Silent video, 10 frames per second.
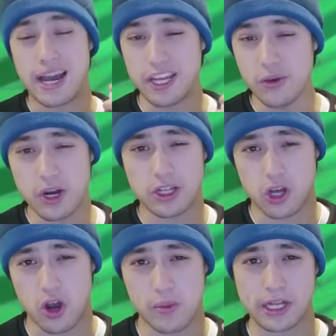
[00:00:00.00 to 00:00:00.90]
I did want to
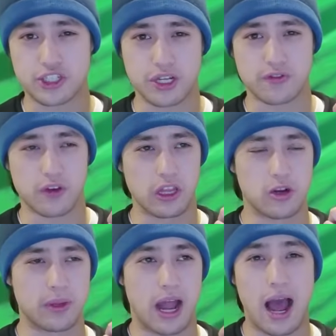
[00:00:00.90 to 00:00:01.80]
talk about Jinx for a little
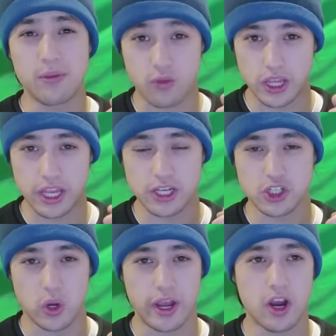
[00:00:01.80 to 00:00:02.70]
bit. I'm really
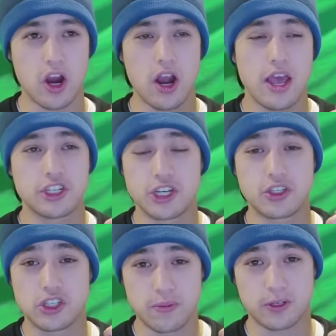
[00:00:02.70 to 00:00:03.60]
enjoying her. She's
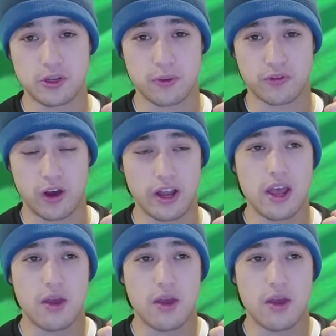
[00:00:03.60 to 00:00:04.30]
super, super fun.